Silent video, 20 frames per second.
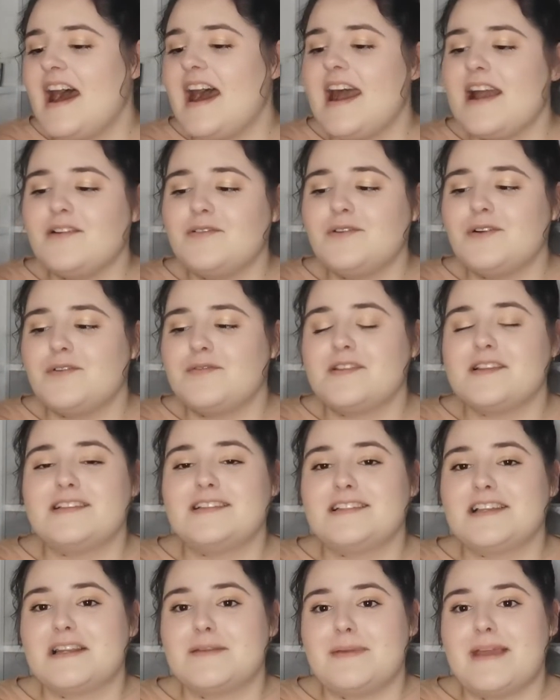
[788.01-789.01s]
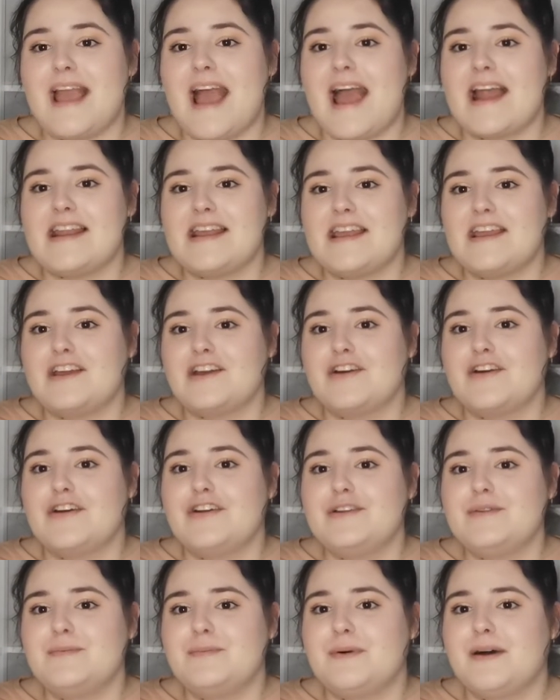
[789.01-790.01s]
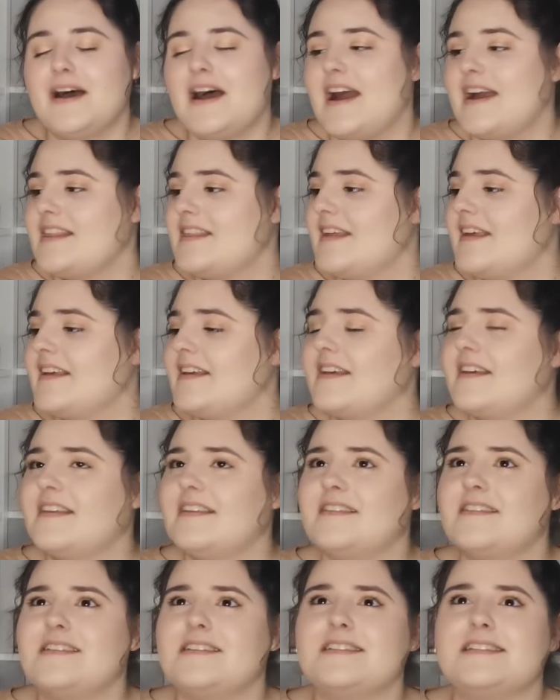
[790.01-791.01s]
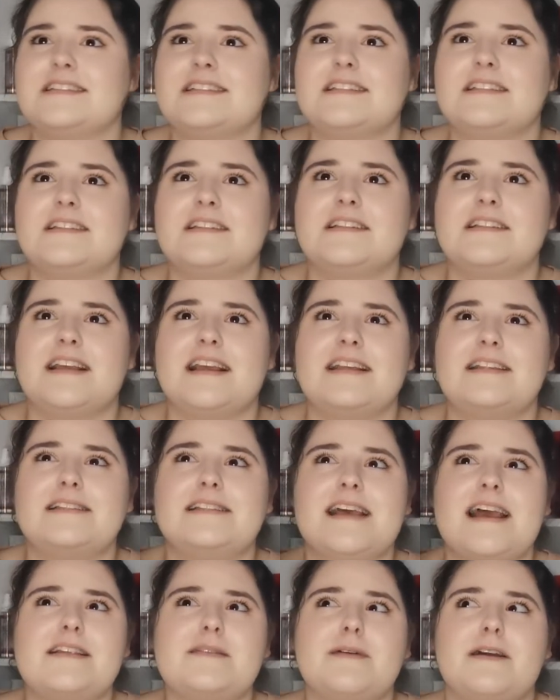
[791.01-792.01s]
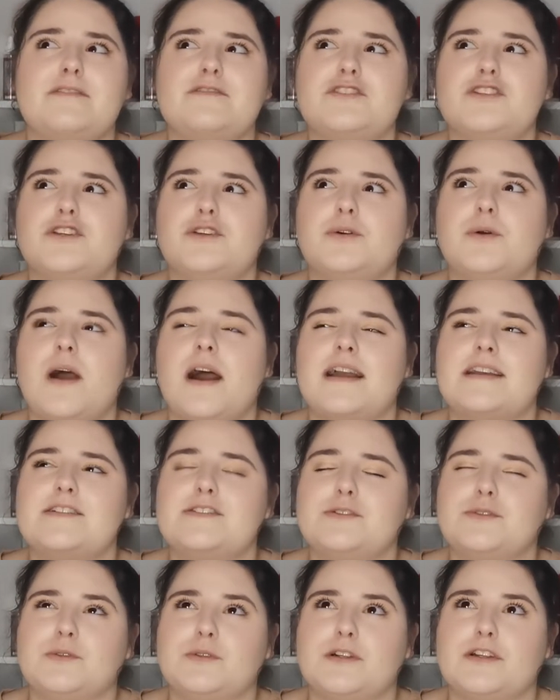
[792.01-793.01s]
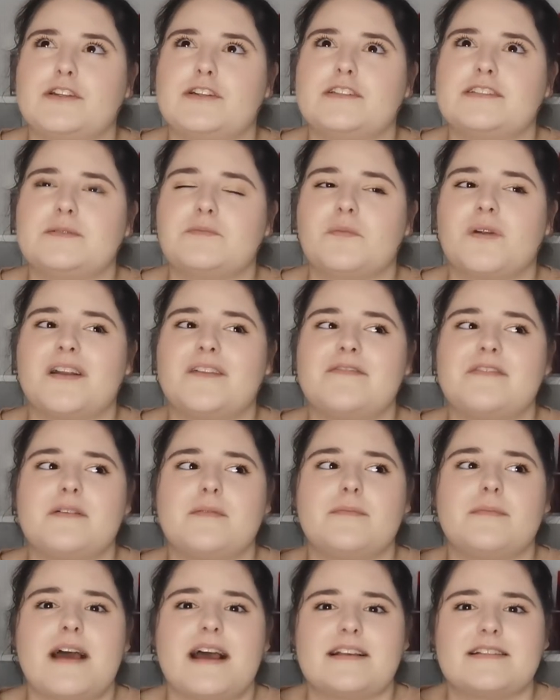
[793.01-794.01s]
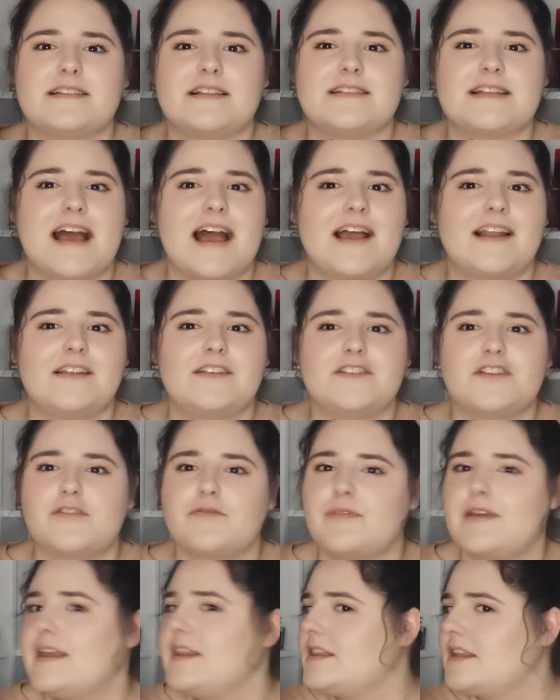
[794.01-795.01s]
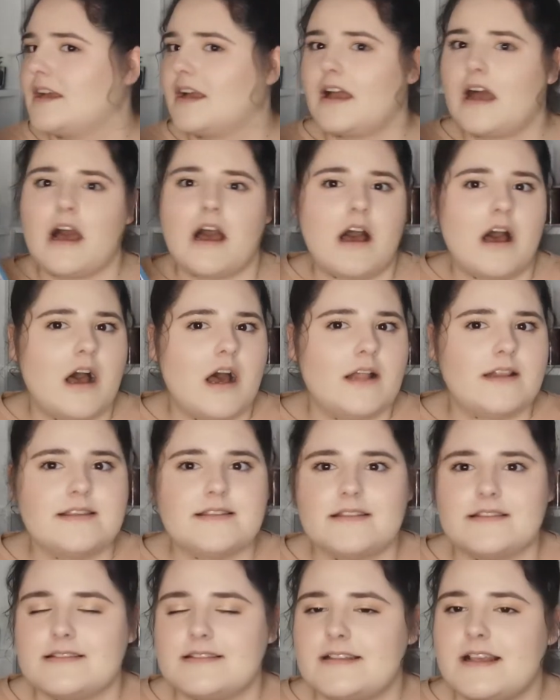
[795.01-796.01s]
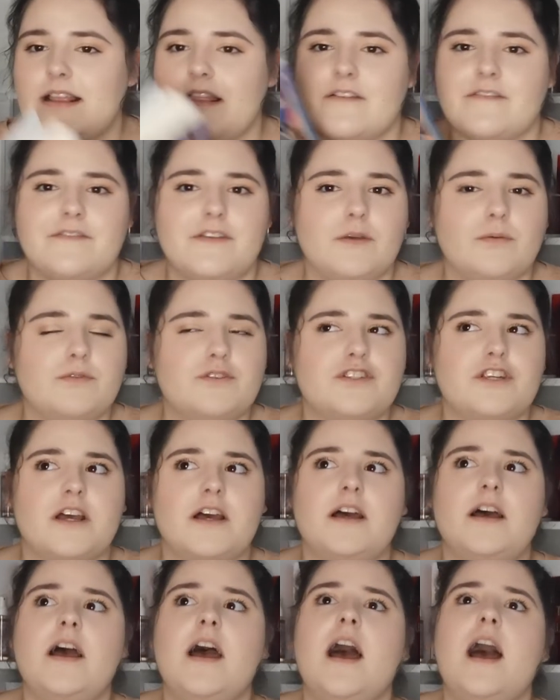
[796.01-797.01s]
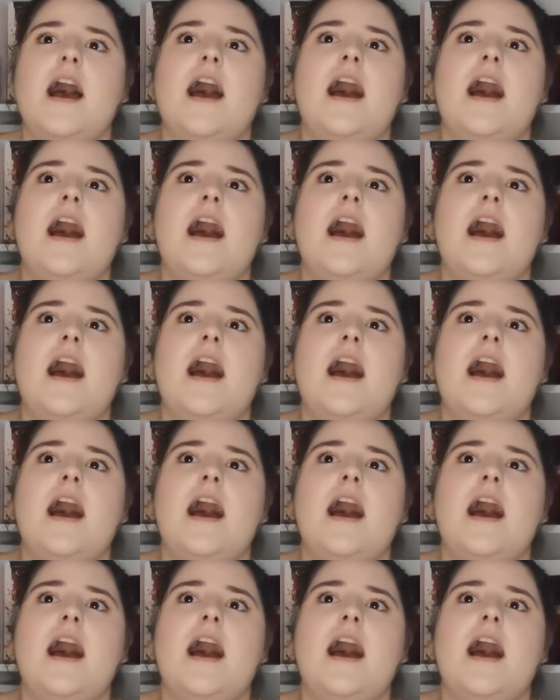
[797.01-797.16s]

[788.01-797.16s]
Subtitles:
I don't know if this is going to be any good, but I think it's set around two high school girls and one of them has the talent to read the cards and see the future.